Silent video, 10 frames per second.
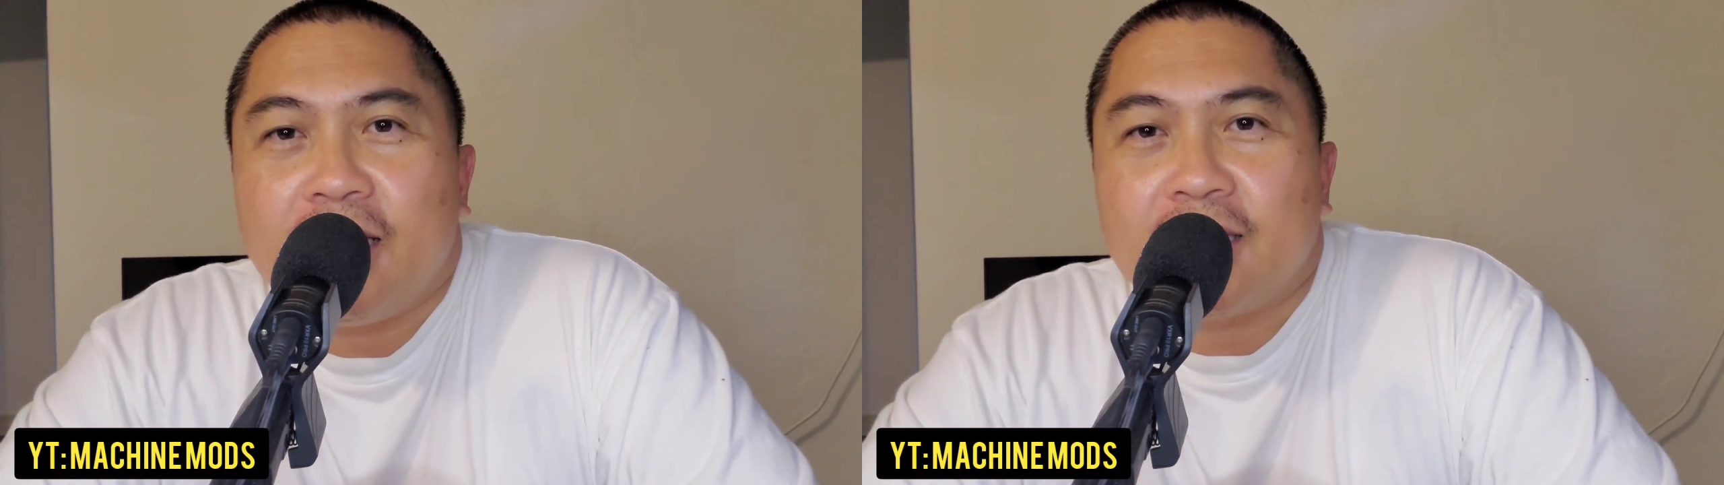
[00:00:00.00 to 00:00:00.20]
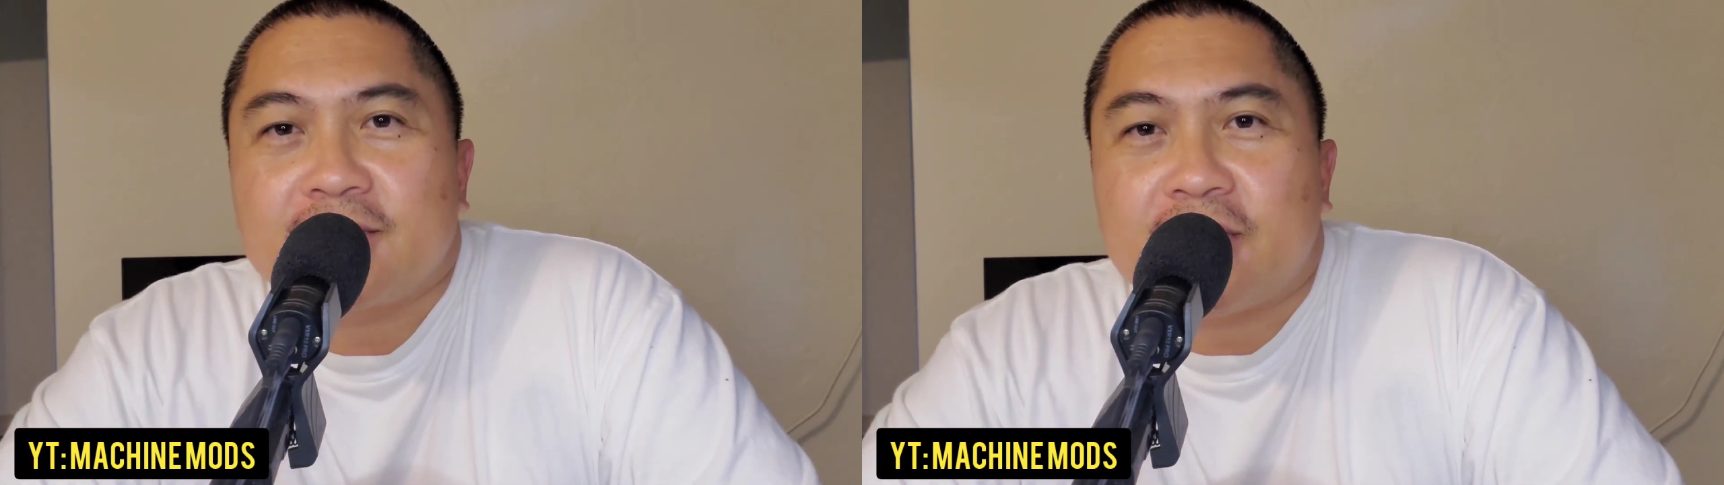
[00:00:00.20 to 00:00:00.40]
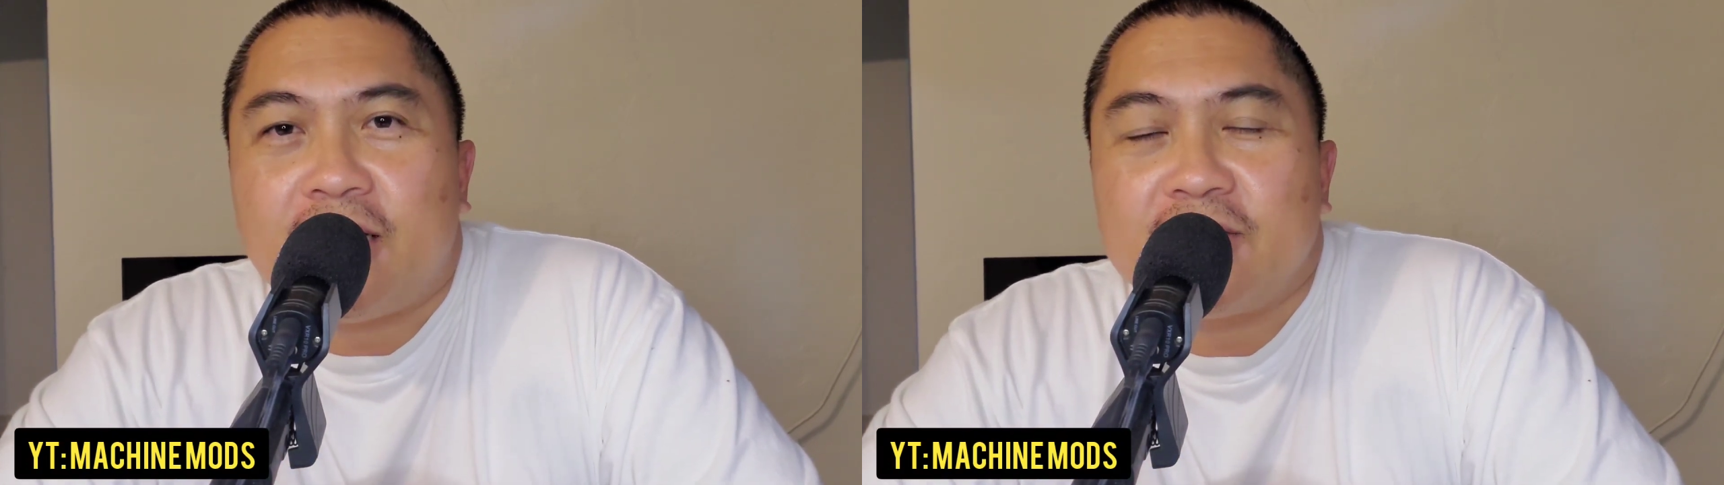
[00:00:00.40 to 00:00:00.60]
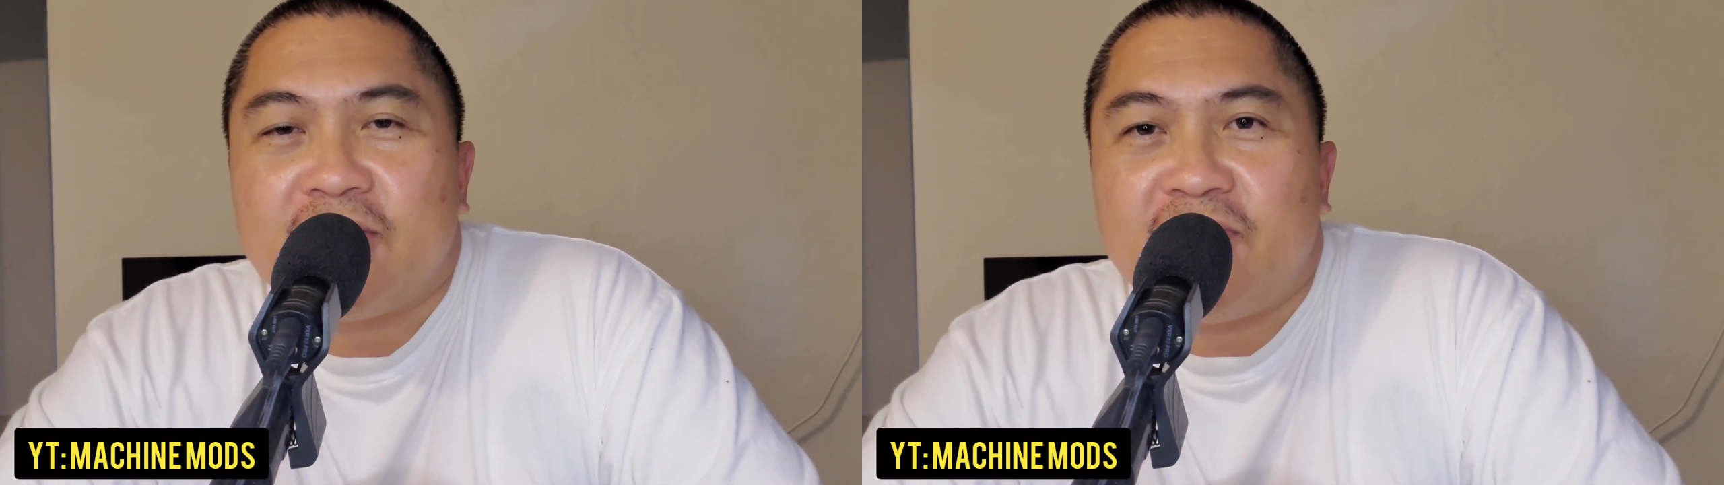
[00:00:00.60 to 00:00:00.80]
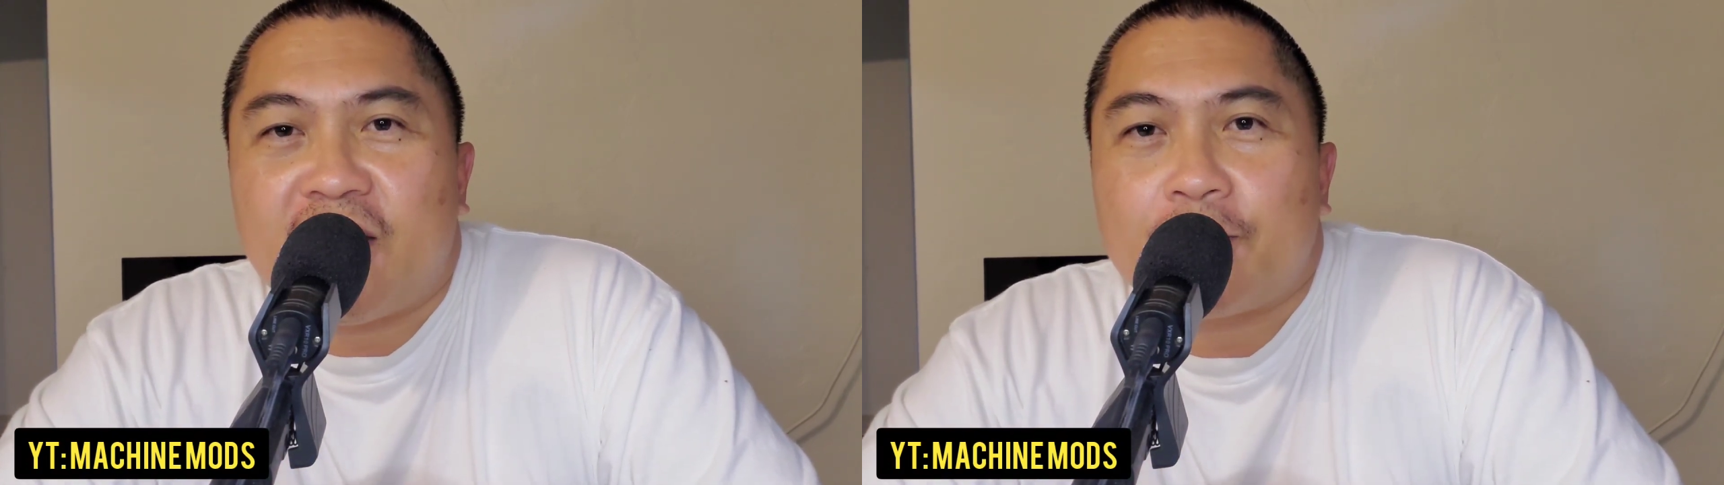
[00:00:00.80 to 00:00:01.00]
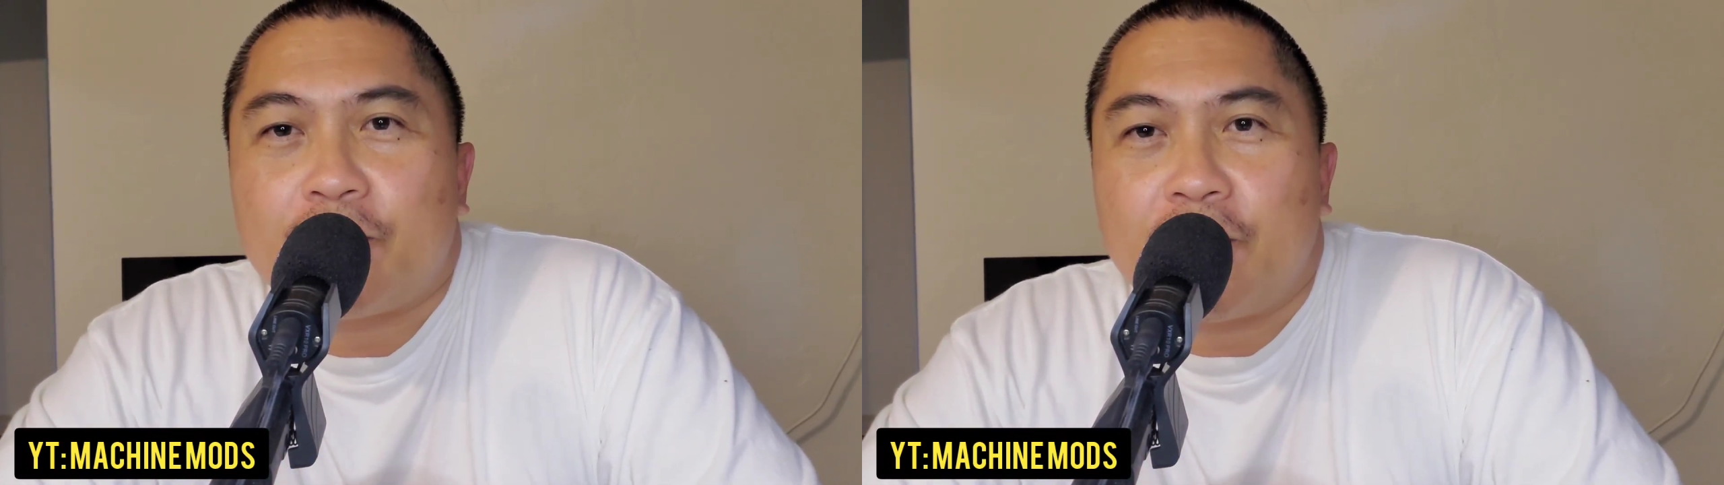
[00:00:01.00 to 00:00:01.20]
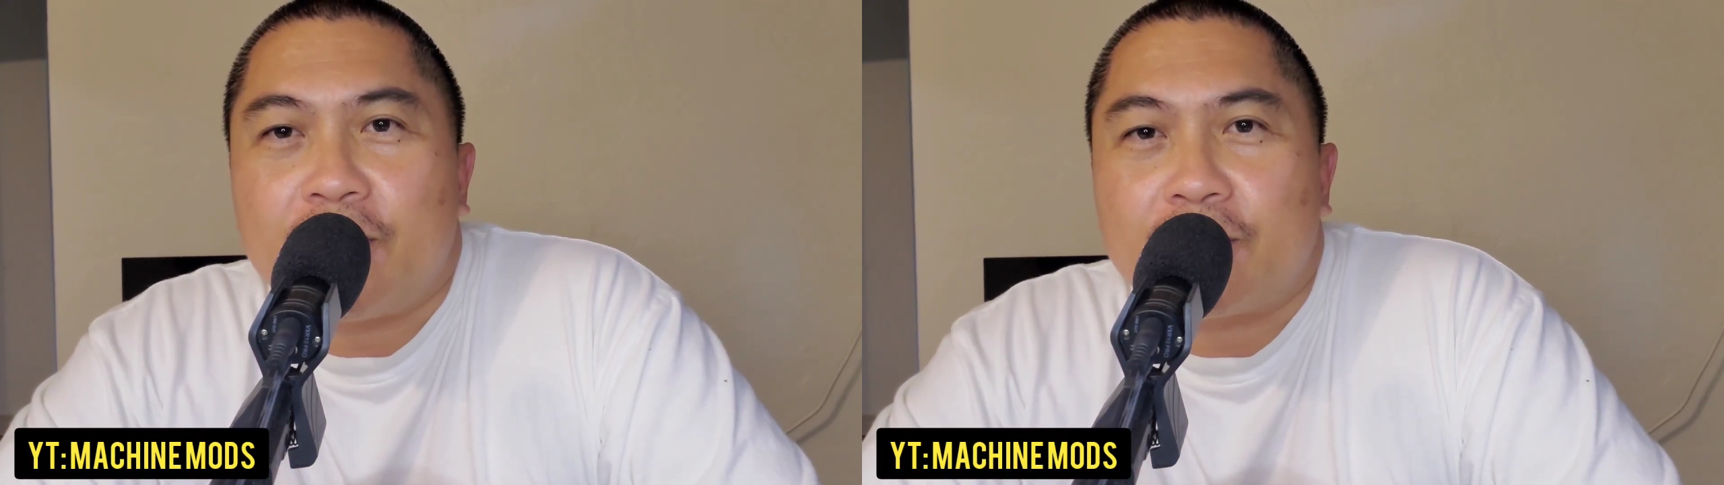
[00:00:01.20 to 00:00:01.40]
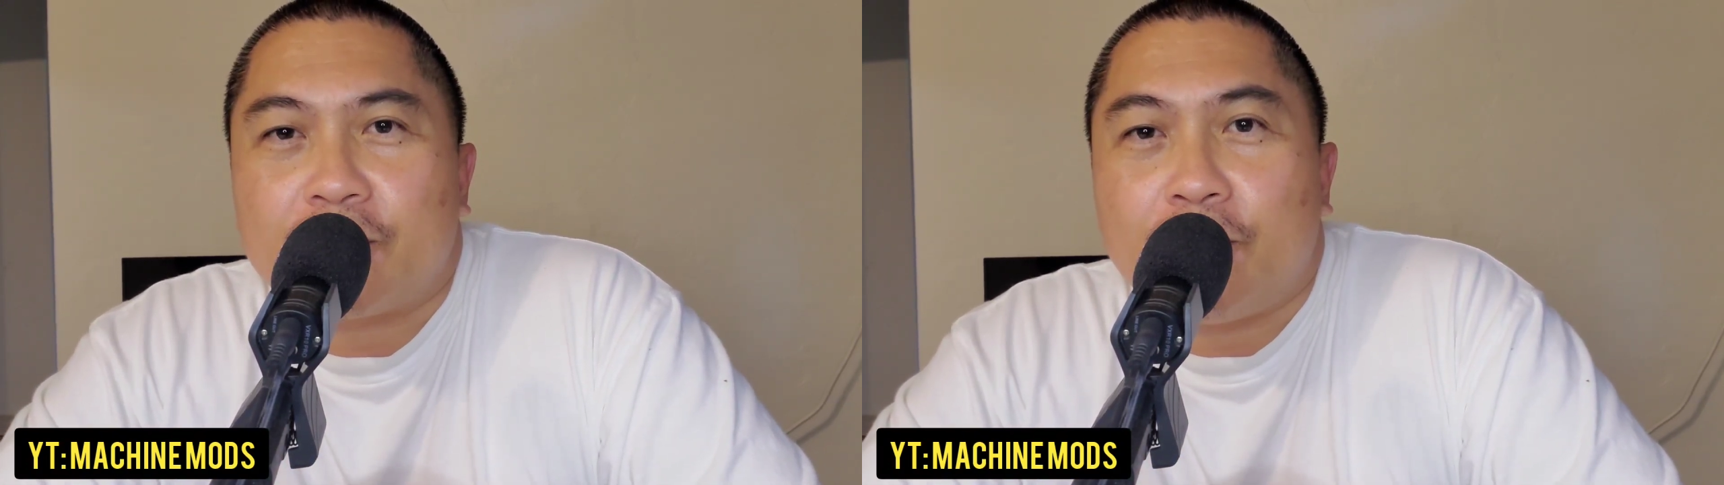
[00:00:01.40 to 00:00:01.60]
It's called
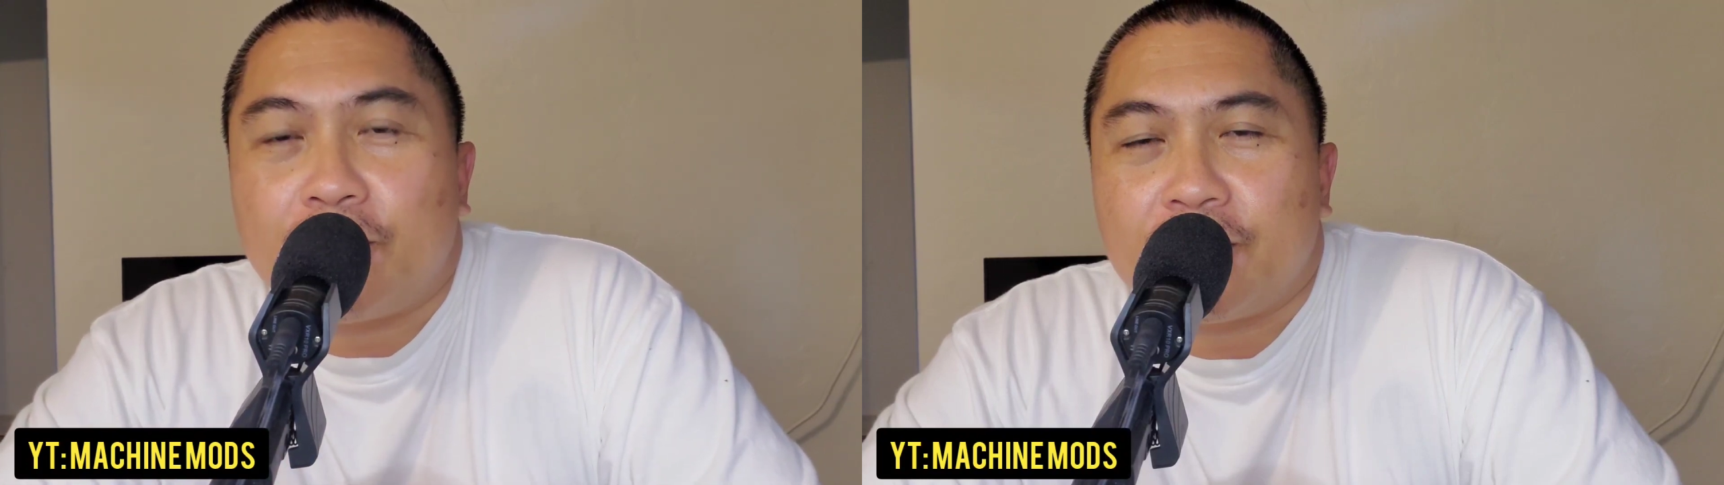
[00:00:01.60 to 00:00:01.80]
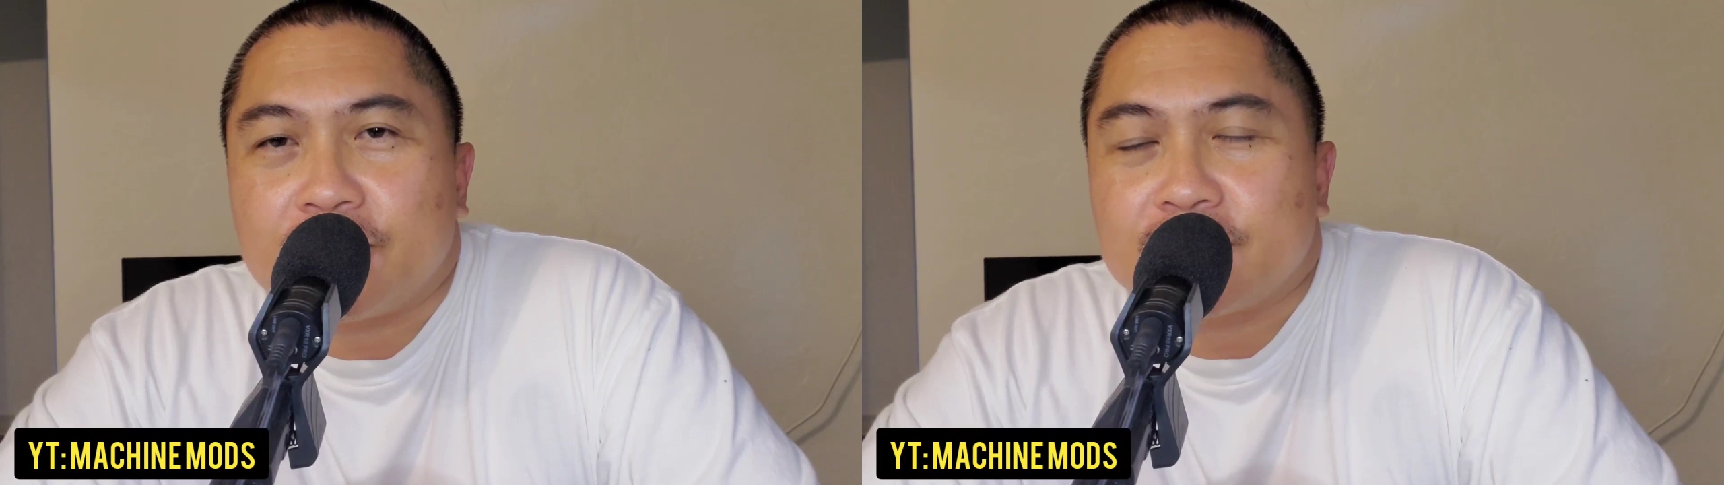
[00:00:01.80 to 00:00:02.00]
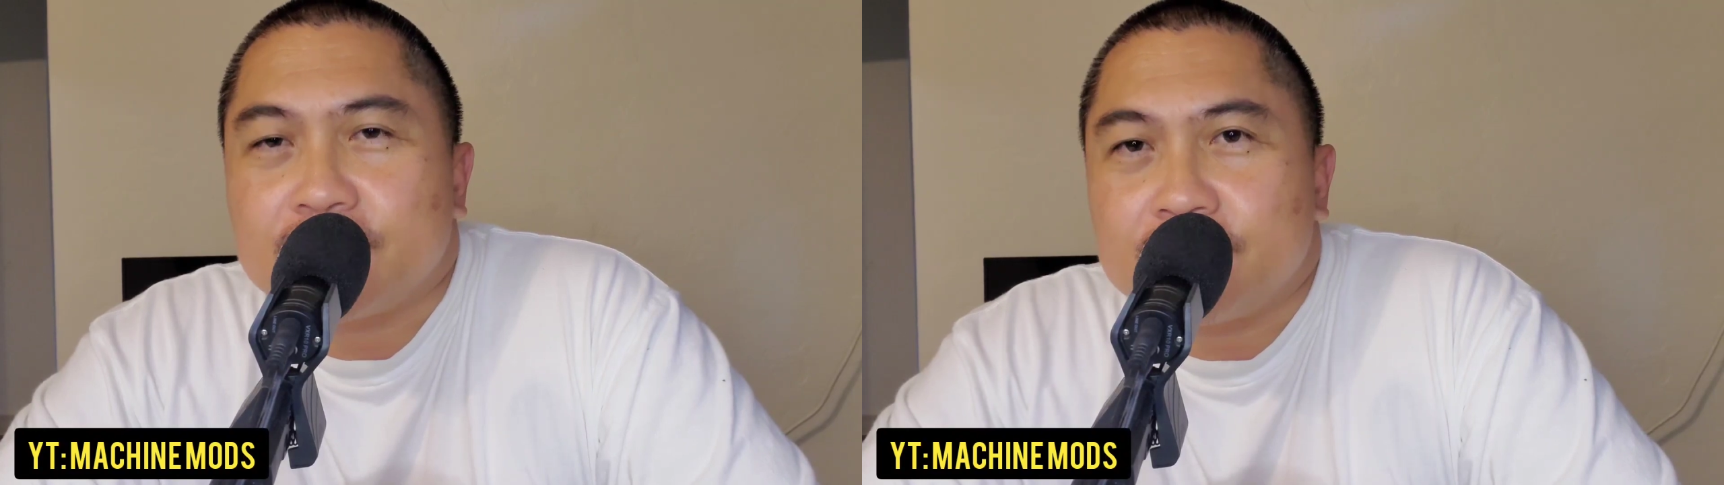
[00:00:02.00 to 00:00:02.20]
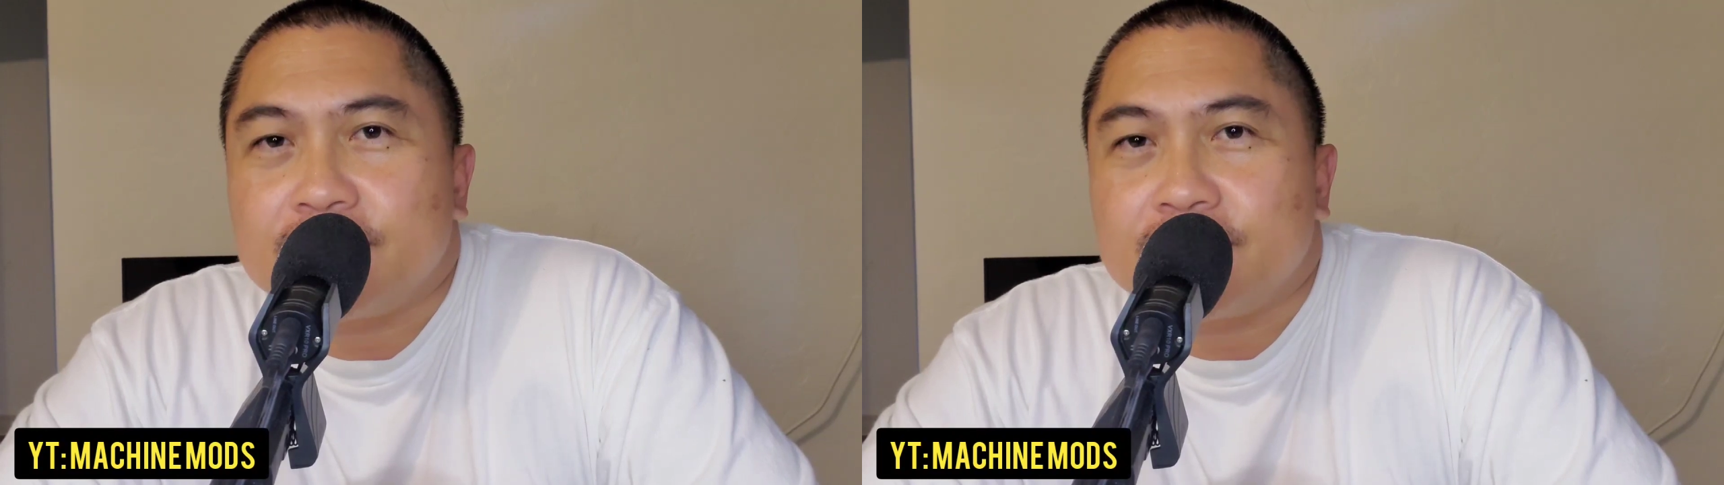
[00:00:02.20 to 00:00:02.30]
evaporator coils.